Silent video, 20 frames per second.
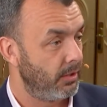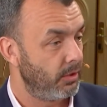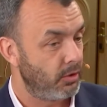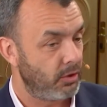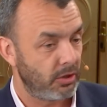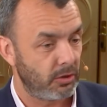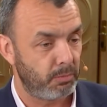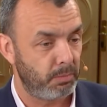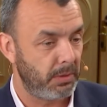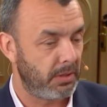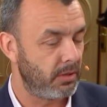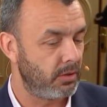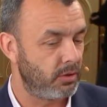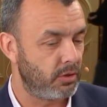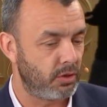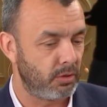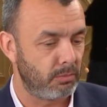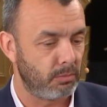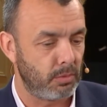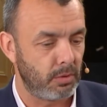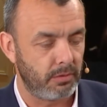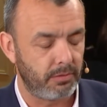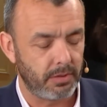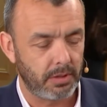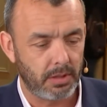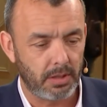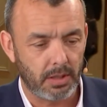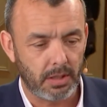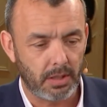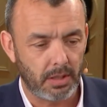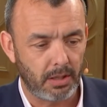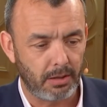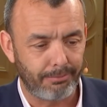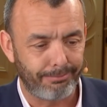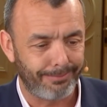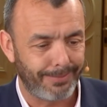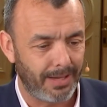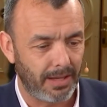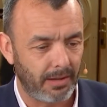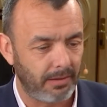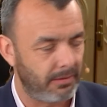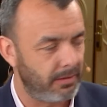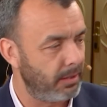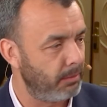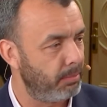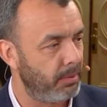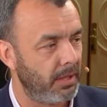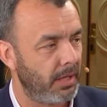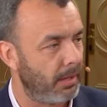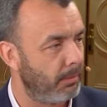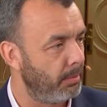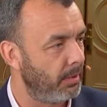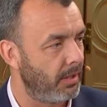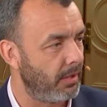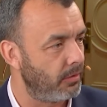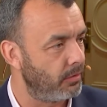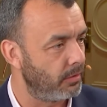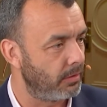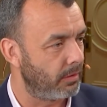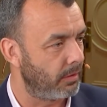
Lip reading: Just because you're moving a SAP application